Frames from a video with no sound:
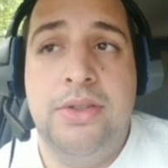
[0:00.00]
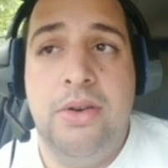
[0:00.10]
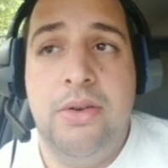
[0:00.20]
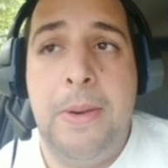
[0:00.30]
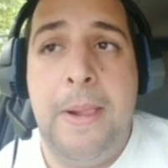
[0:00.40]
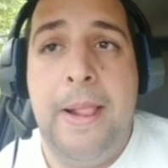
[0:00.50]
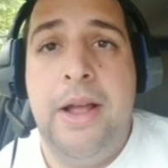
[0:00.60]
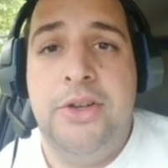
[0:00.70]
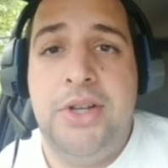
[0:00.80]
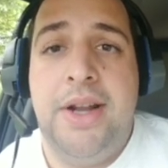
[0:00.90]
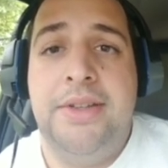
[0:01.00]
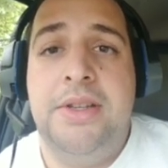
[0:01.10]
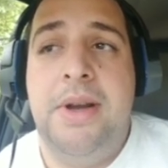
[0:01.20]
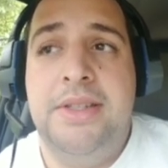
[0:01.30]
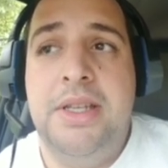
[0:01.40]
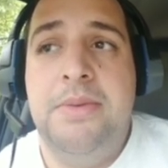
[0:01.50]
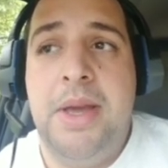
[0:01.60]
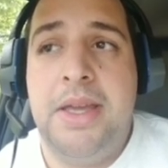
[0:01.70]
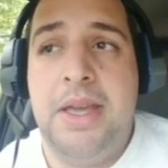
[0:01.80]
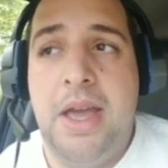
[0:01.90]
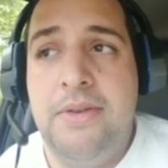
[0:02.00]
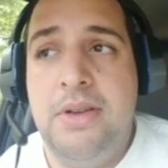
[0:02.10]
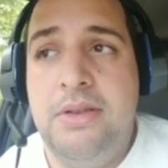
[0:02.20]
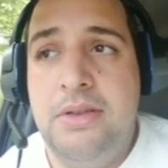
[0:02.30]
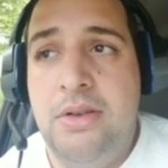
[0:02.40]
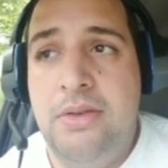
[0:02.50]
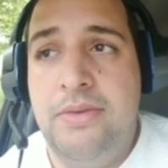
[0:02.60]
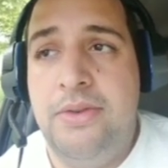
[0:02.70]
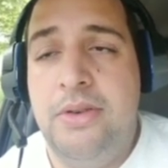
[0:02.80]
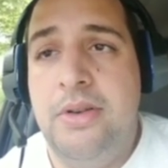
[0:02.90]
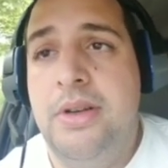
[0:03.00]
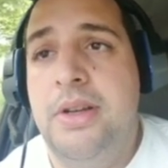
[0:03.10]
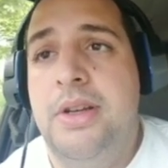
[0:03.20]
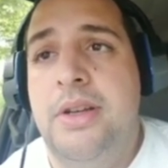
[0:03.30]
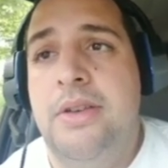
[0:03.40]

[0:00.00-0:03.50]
So shout out to my teammate Kevin, you know, for